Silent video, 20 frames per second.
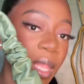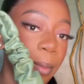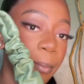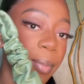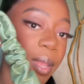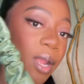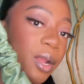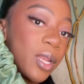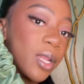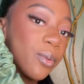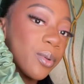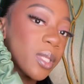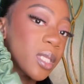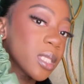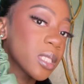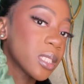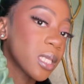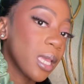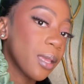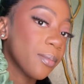Paired it with the
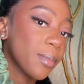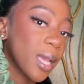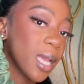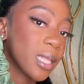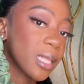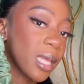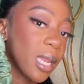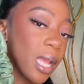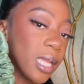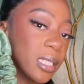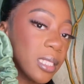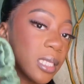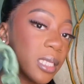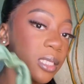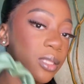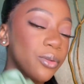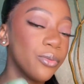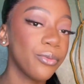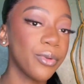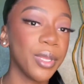same bag that I did in
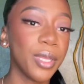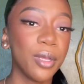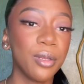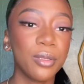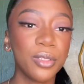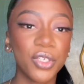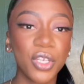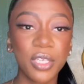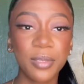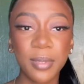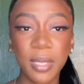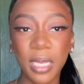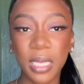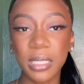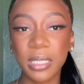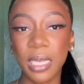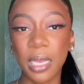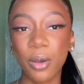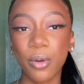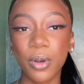the reel, just because
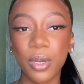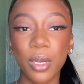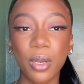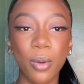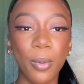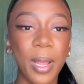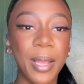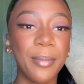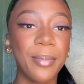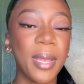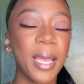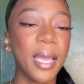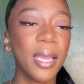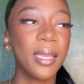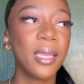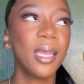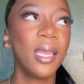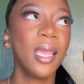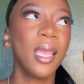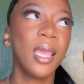I ordered a white bag.
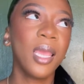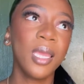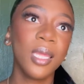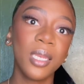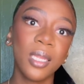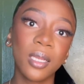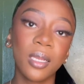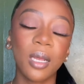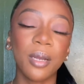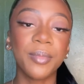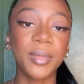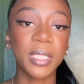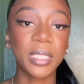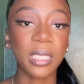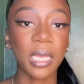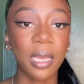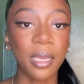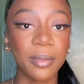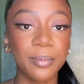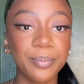It didn't come in
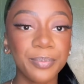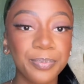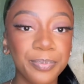time.